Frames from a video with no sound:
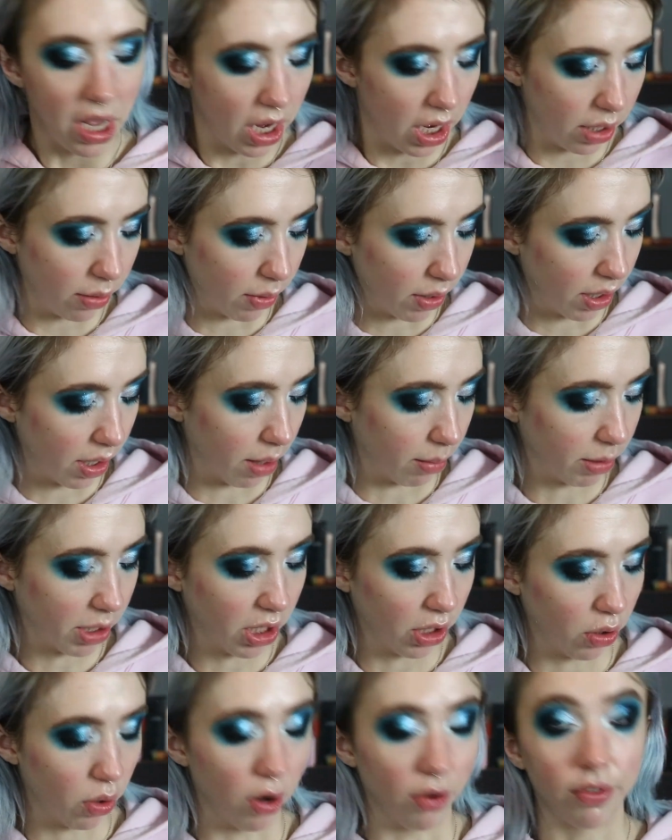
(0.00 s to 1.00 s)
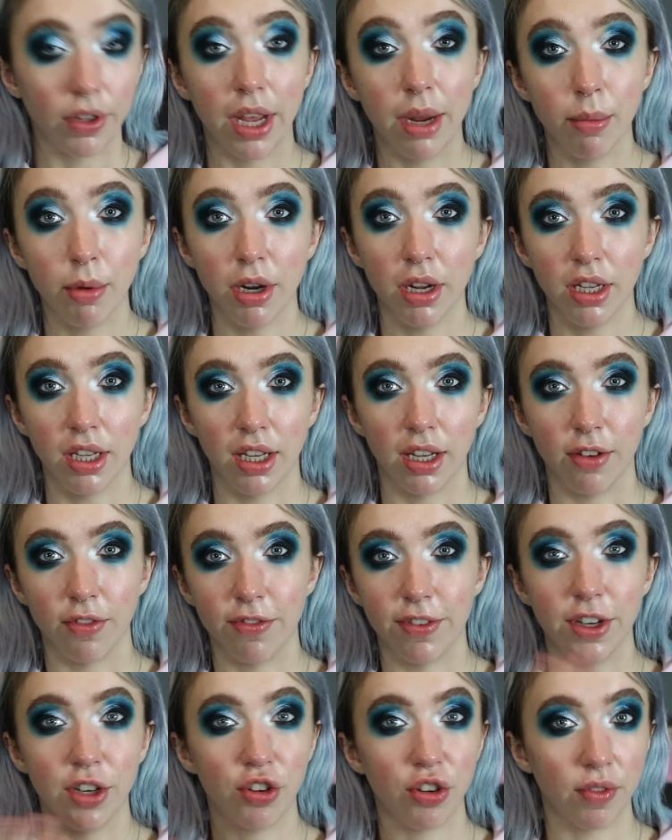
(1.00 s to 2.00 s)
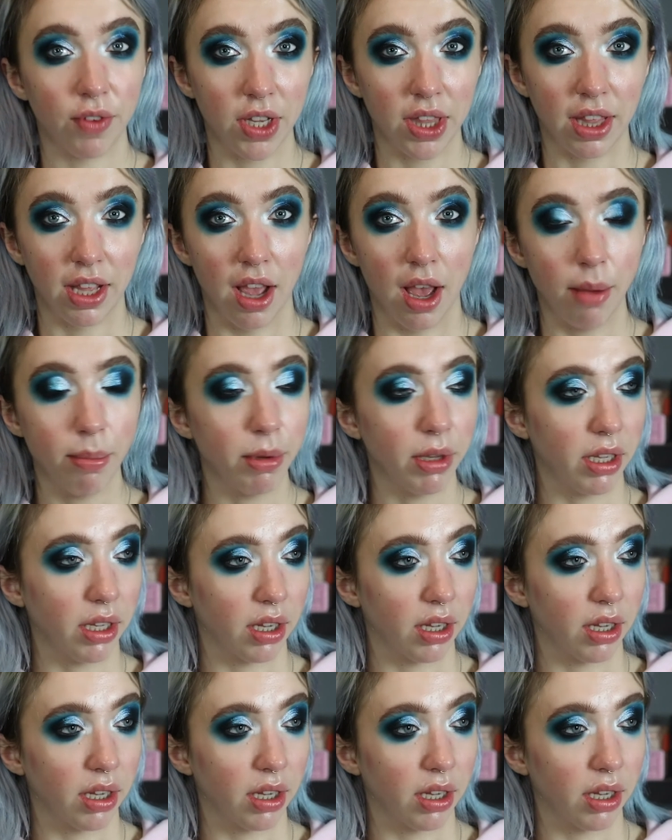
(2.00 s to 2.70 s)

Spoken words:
Anyway, I'm gonna go off camera and finish everything up,